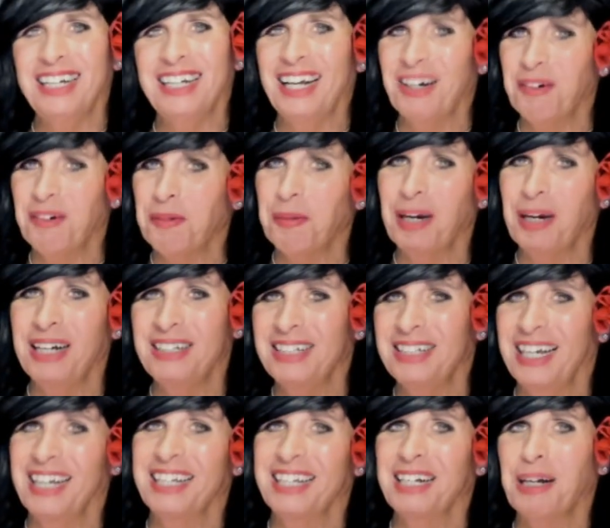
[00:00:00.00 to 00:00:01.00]
Now everybody
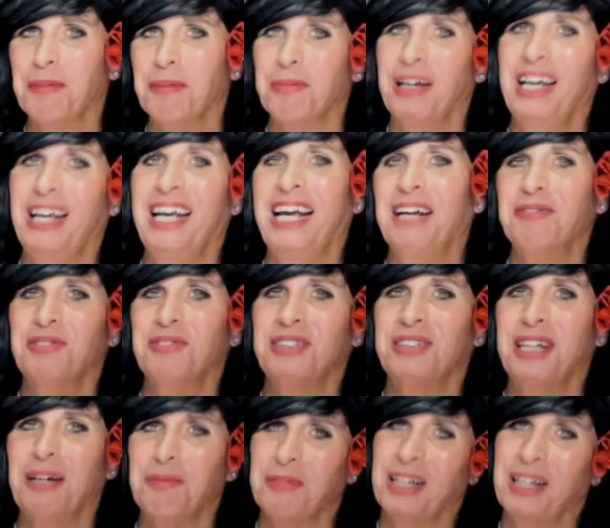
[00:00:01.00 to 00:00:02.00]
take it up a half step.